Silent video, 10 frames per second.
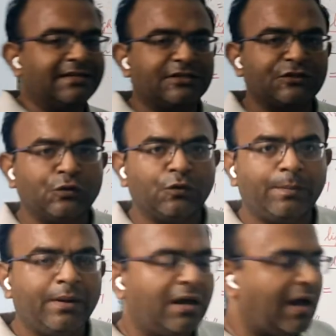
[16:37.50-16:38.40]

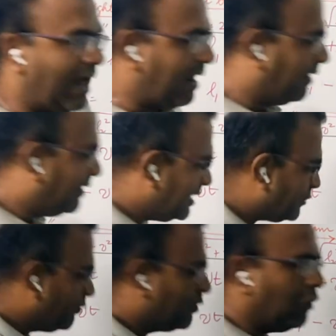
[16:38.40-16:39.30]
telescope, and
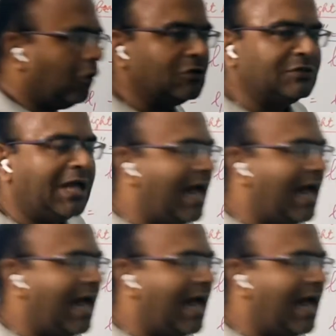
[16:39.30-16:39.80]
this would cause